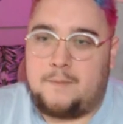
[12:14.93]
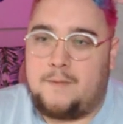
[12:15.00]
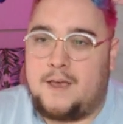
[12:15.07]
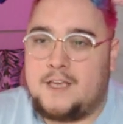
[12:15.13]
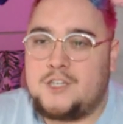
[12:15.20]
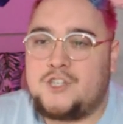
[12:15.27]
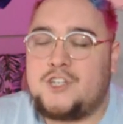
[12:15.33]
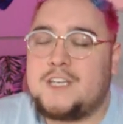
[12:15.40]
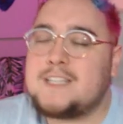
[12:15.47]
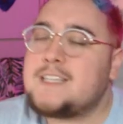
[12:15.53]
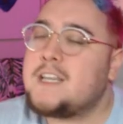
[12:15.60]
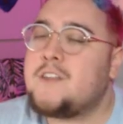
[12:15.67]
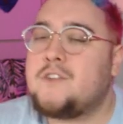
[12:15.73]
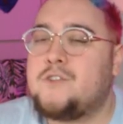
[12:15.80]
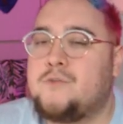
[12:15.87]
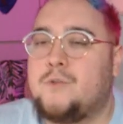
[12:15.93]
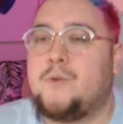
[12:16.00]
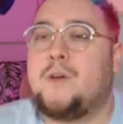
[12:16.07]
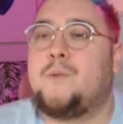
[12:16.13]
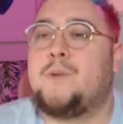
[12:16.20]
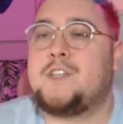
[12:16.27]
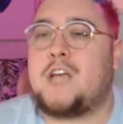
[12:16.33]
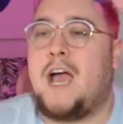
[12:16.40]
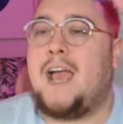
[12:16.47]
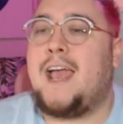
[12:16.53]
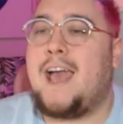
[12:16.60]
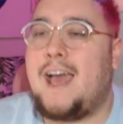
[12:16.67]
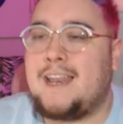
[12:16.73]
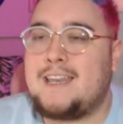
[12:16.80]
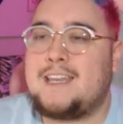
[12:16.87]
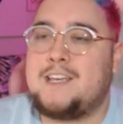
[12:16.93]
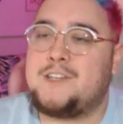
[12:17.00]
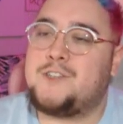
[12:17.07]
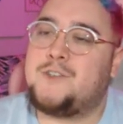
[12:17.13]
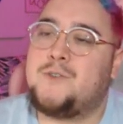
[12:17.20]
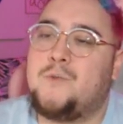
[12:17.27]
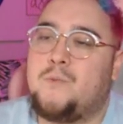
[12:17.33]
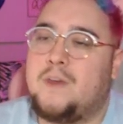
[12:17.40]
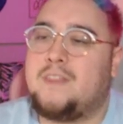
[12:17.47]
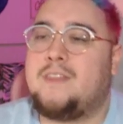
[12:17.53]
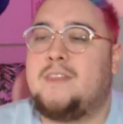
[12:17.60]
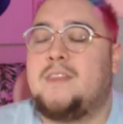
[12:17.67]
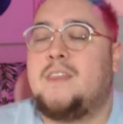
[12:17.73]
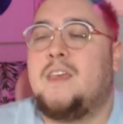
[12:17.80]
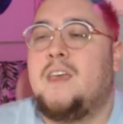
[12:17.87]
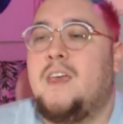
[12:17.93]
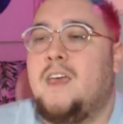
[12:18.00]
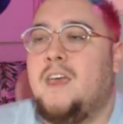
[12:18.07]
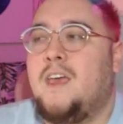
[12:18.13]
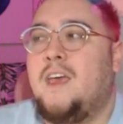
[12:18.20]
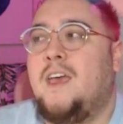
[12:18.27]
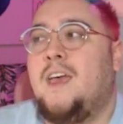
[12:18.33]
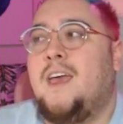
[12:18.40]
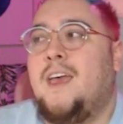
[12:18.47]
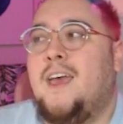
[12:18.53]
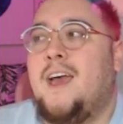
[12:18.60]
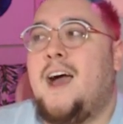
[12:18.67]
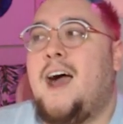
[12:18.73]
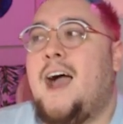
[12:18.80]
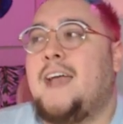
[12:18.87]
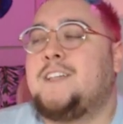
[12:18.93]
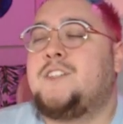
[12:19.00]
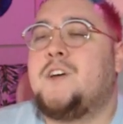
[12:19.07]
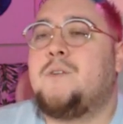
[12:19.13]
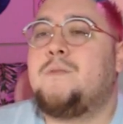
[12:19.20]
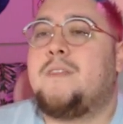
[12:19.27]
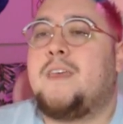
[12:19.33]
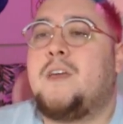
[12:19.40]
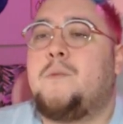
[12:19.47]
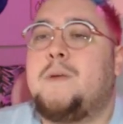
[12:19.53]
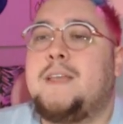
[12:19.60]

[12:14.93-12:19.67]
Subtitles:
She is another druid, which I had an issue with. I don't think we